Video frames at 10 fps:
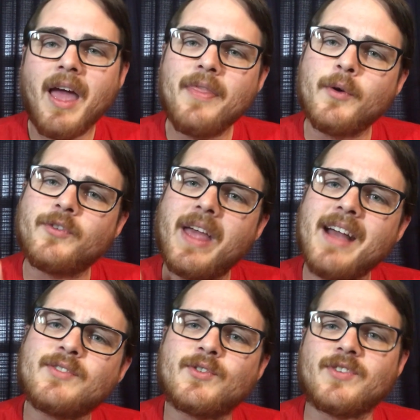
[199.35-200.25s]
And those
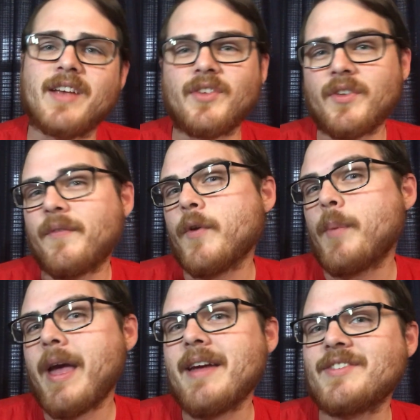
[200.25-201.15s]
exercises, if you
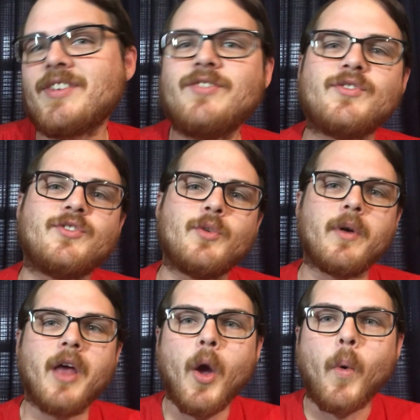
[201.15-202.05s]
pay attention to
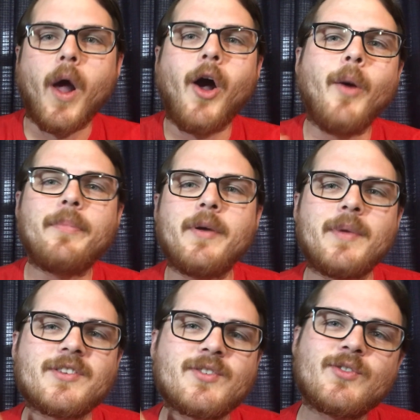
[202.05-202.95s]
it, will help them
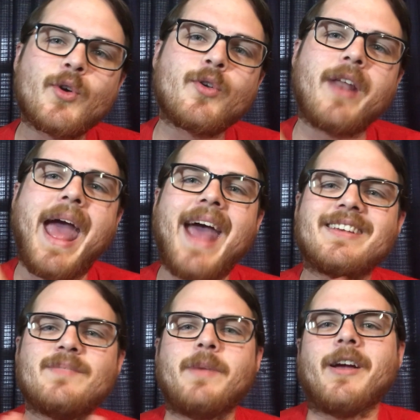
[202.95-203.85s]
in certain
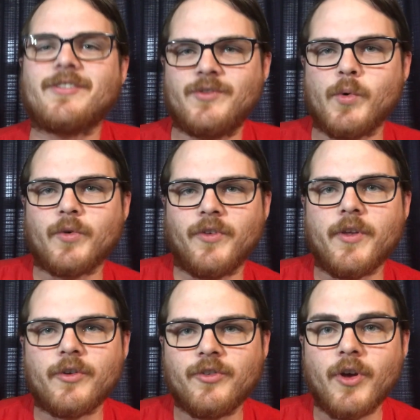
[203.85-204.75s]
aspects towards
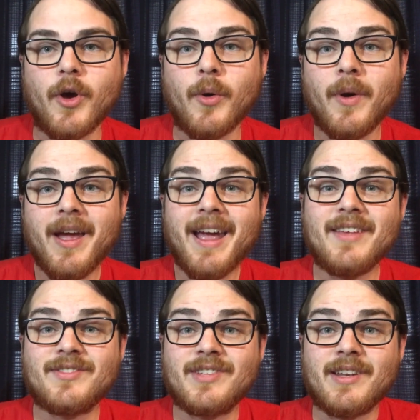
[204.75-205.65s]
their show,
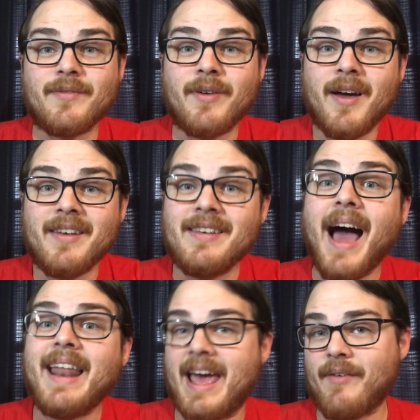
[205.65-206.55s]
instead of
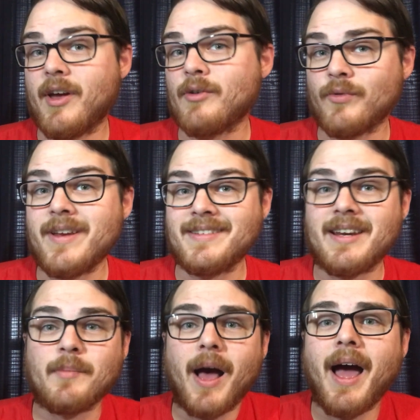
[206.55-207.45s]
not having a
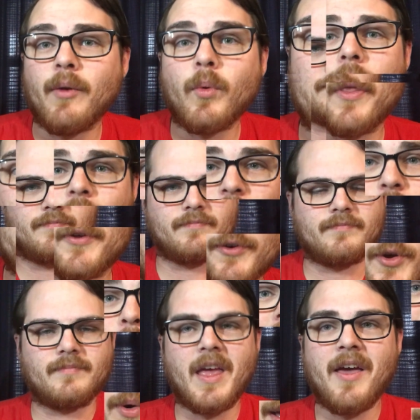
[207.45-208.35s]
reasoning behind what they're
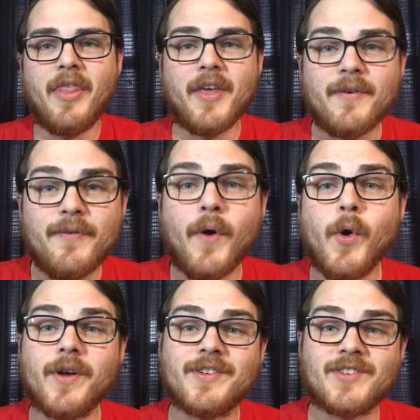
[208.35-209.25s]
doing. They
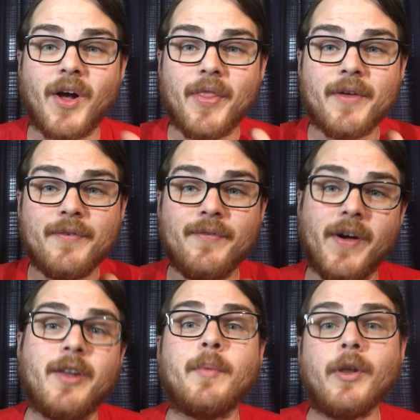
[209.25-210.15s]
focus on the
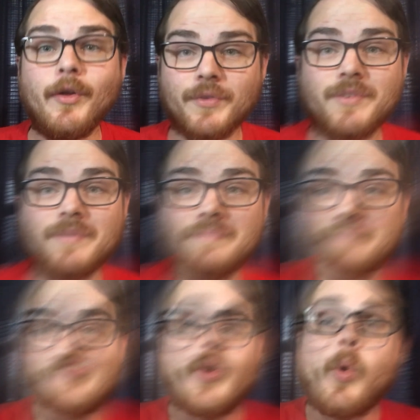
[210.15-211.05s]
fundamentals.
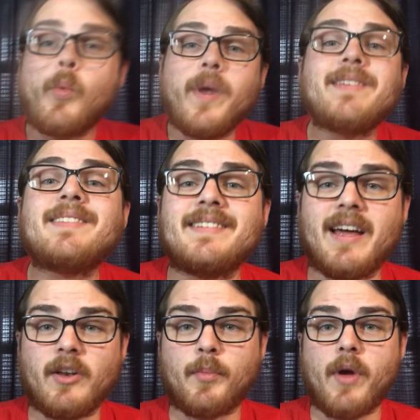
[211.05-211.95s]
So when we sit
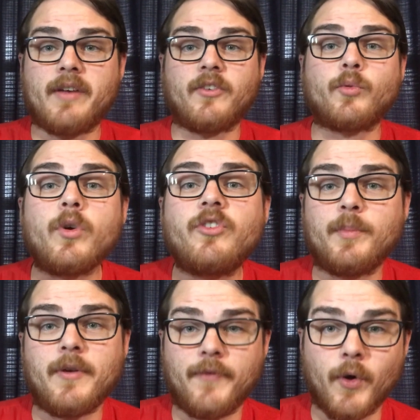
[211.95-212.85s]
down to practice, we
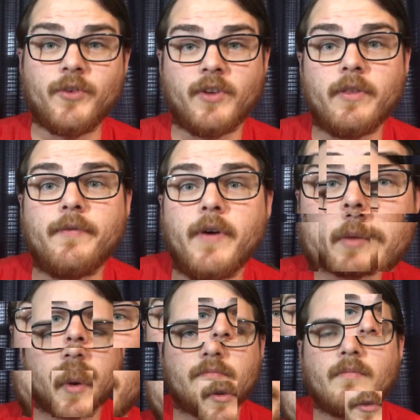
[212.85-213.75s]
should be focused on the
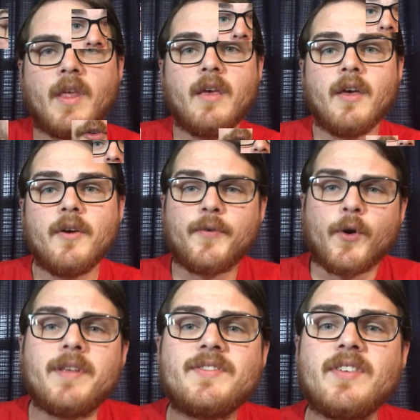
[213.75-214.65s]
fundamentals too.
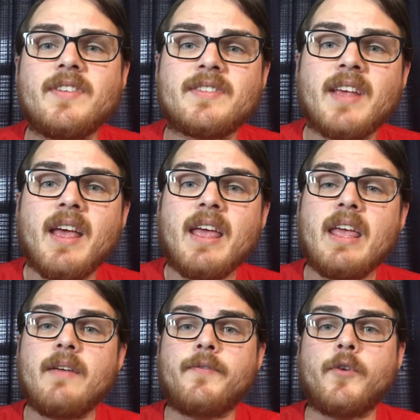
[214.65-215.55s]
For instance,
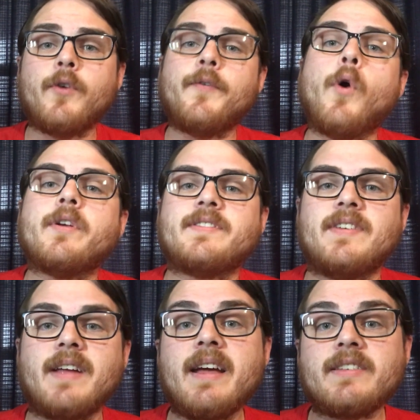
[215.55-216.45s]
if your focus
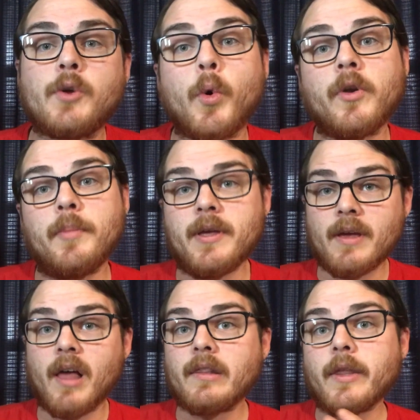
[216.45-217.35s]
today is going to
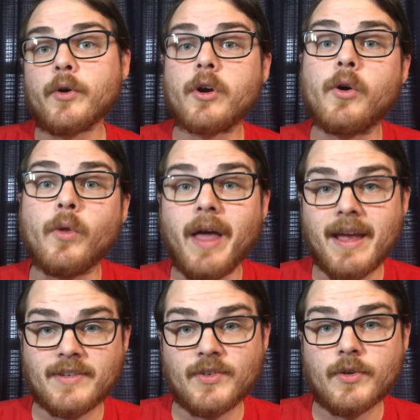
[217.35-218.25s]
be a lyrical
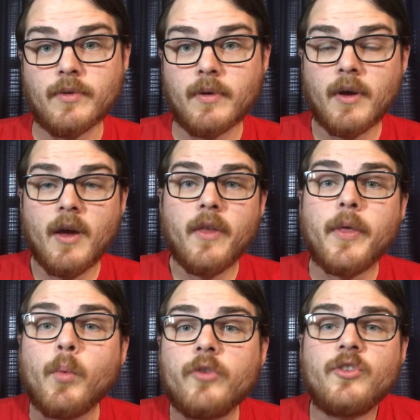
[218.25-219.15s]
etude,
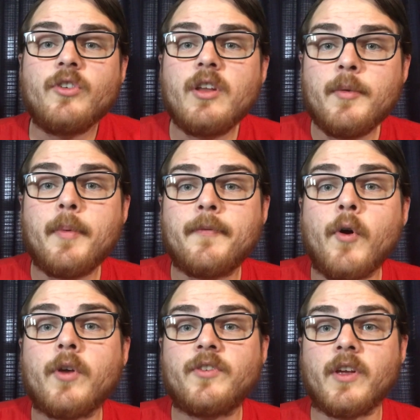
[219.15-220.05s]
then what you need to be
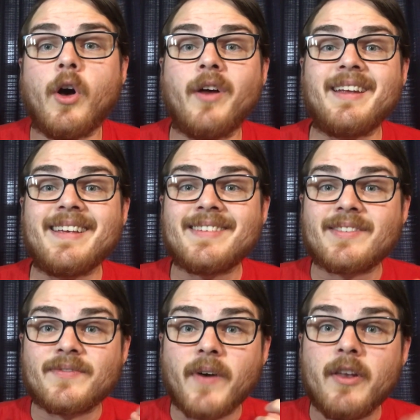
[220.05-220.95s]
focusing on
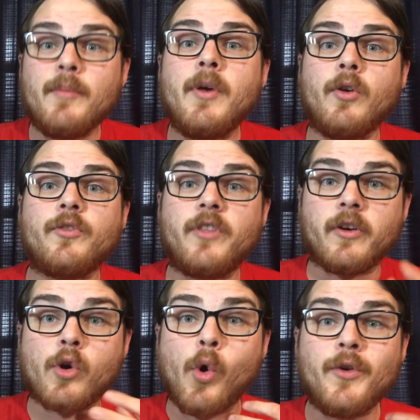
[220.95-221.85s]
is fundamentals that
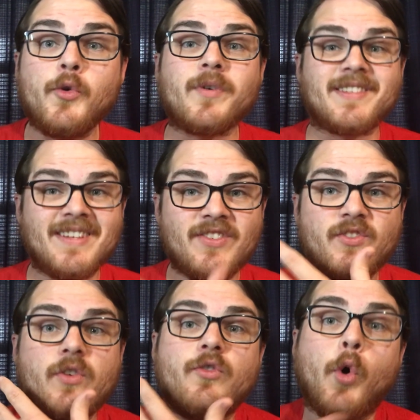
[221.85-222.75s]
are going to
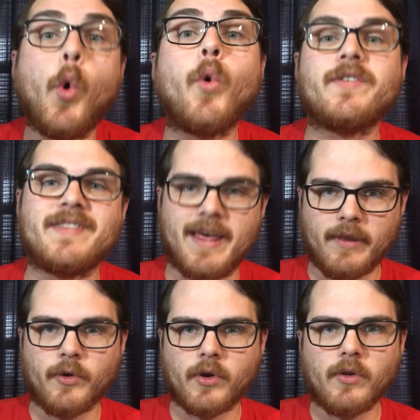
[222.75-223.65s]
assist you towards that
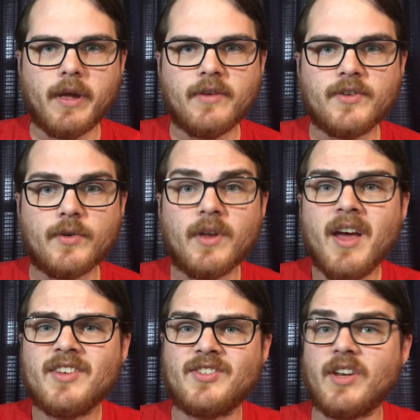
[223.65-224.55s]
lyrical etude.
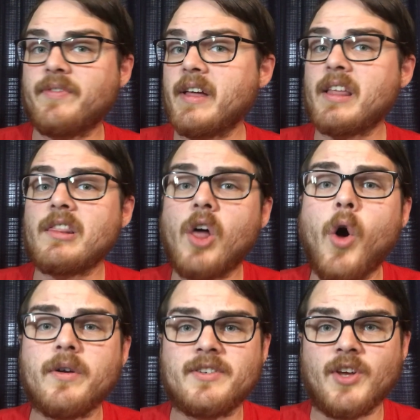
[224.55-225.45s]
Stuff like
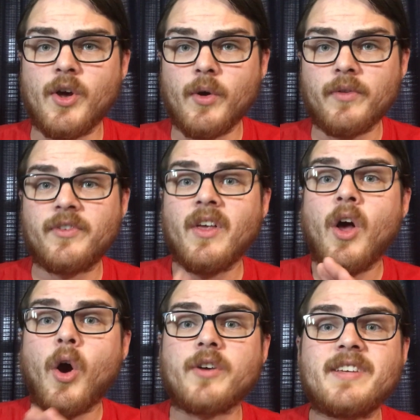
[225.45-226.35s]
long tones,
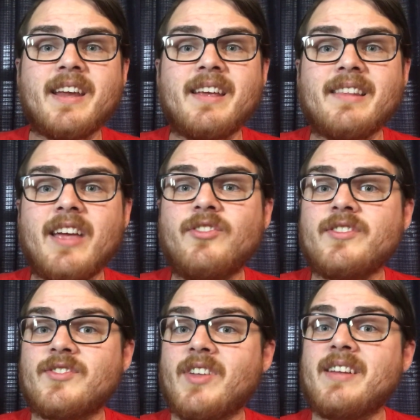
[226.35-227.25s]

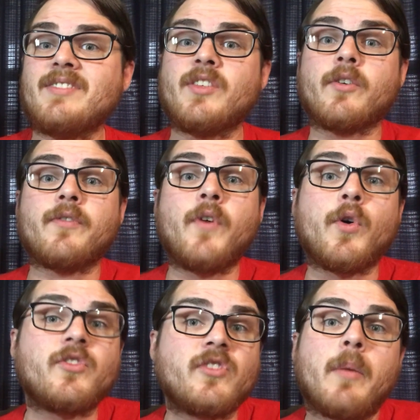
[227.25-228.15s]
articulation studies that are
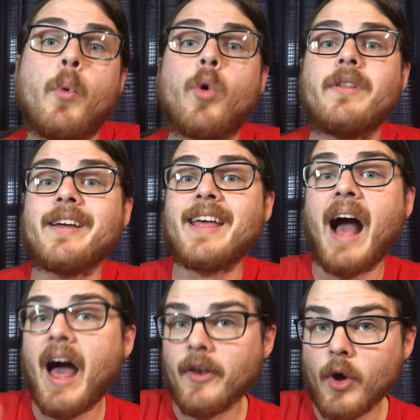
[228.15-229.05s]
focused on more
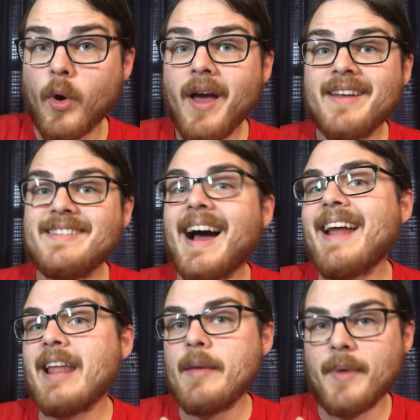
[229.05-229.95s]
legato,
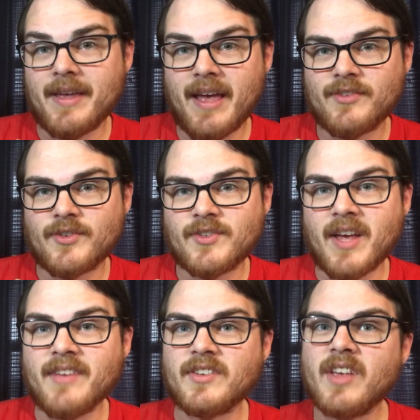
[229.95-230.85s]
dynamic
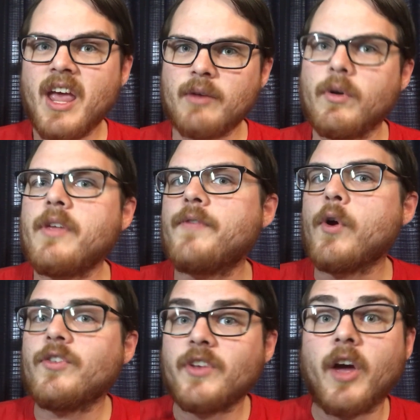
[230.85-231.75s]
exercises, and really
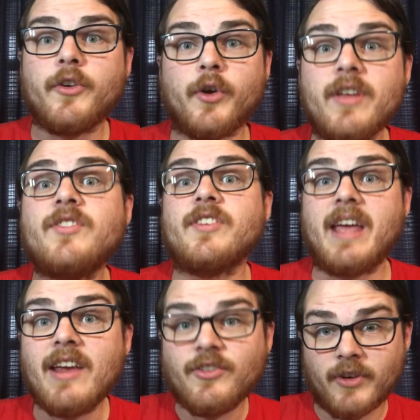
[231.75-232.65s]
focusing on your
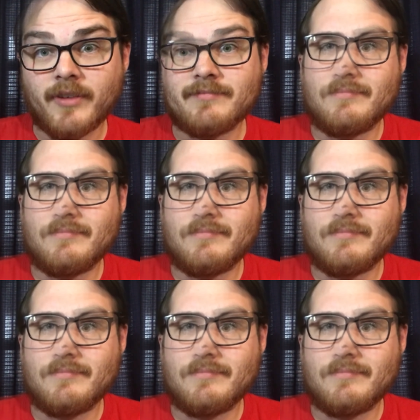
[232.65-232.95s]
intonation.